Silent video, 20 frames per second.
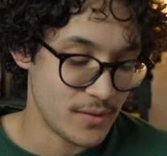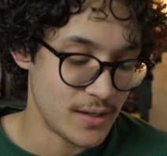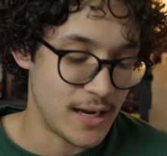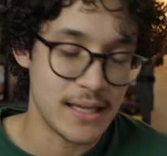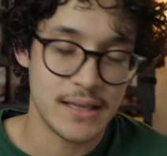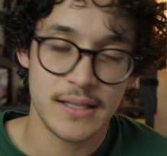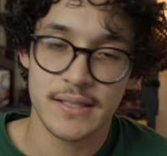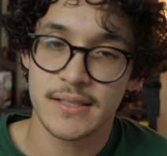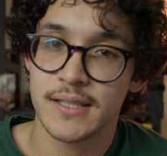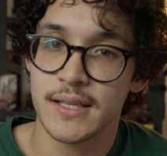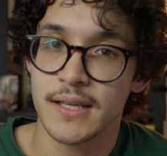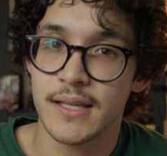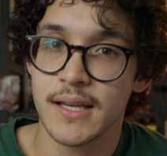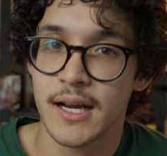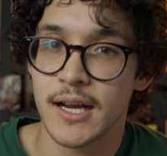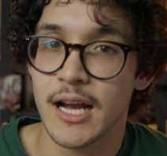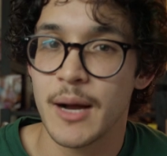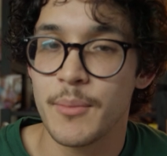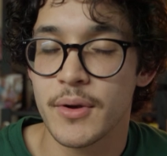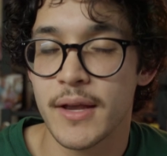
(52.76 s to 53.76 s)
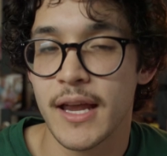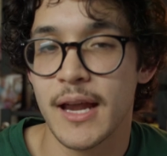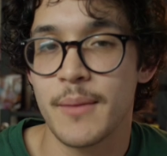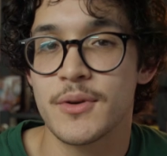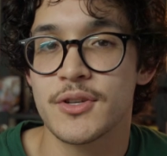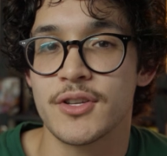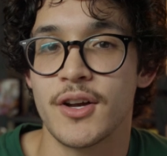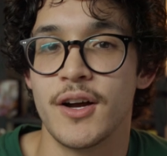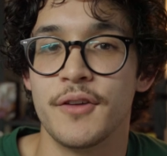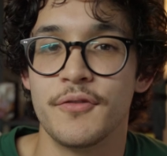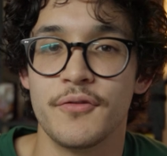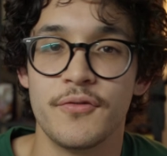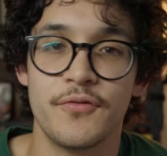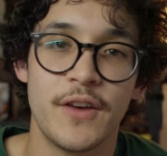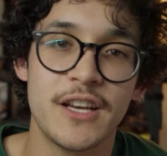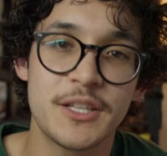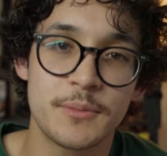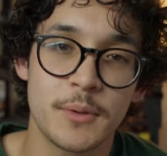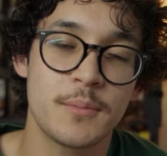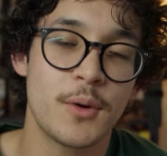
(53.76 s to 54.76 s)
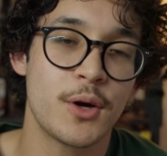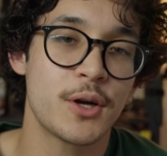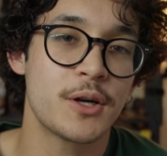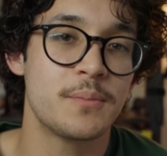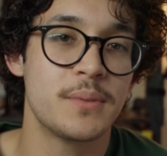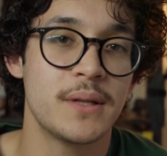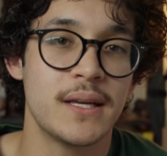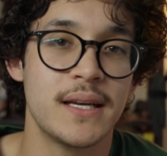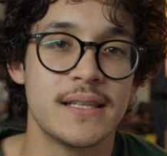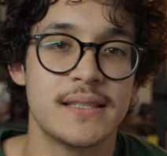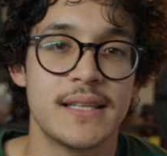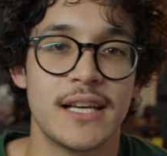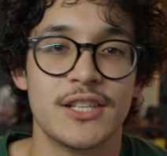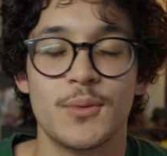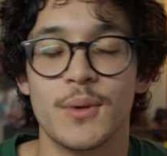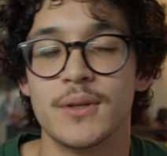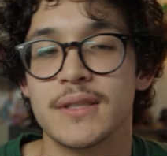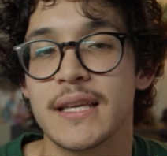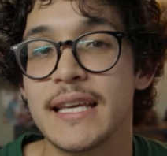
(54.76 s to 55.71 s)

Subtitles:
I listed a couple cameras on Facebook Marketplace as well as